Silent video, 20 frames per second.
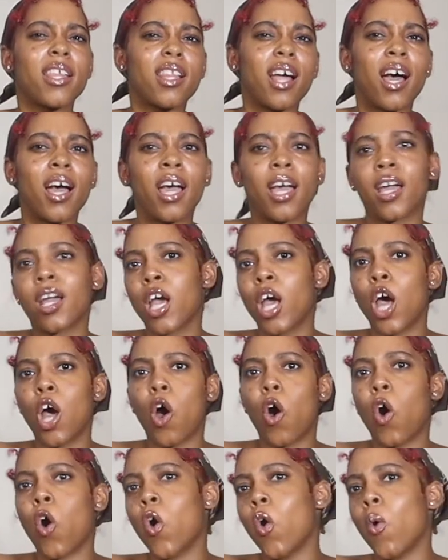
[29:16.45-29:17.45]
like,
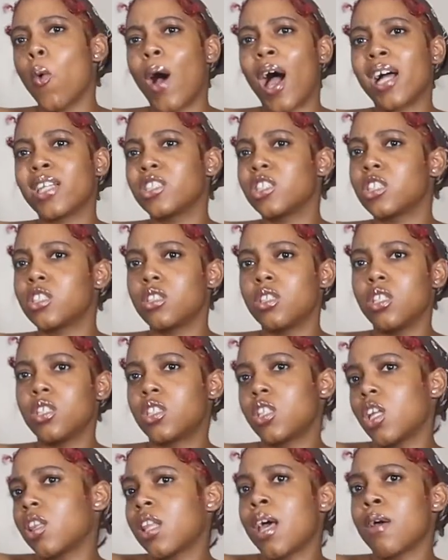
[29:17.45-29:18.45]
oh, I just need
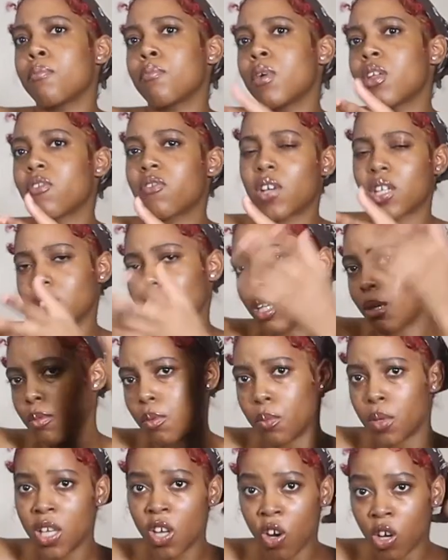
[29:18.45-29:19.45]
to let motherfuckers come to
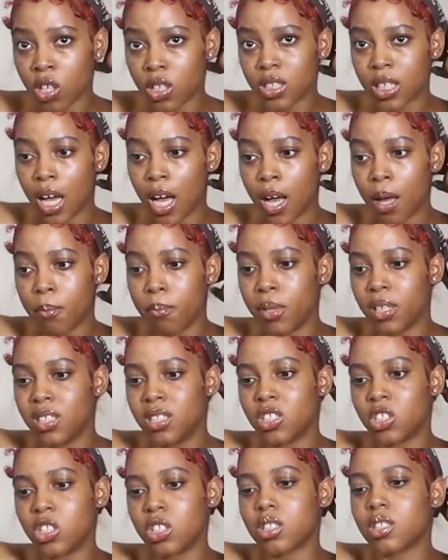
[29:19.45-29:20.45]
me all the time, but
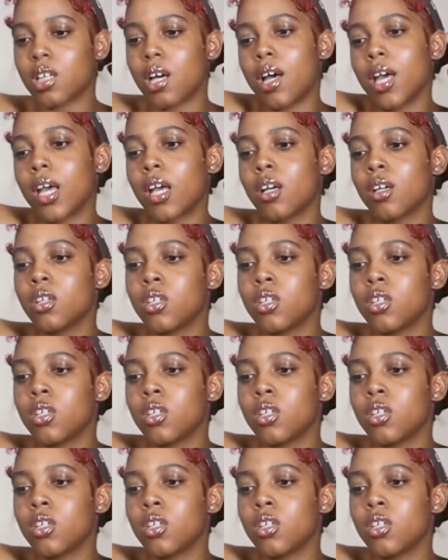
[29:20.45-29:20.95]
it's just like,